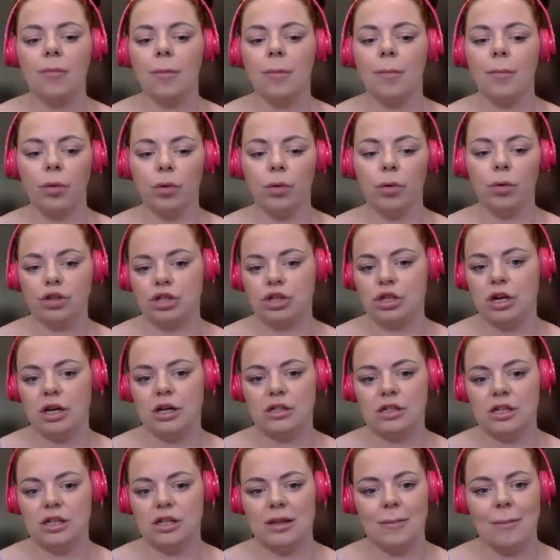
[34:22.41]

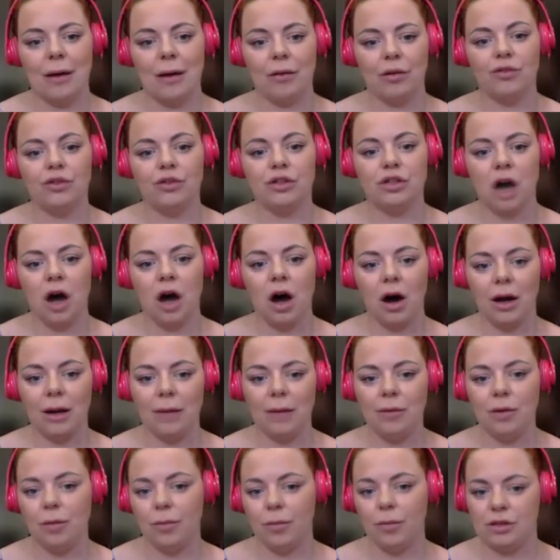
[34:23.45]
proportionate to the amount of
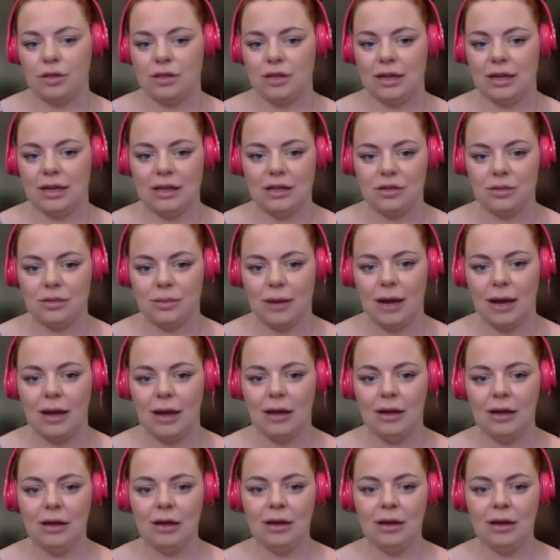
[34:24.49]
time you're putting into it.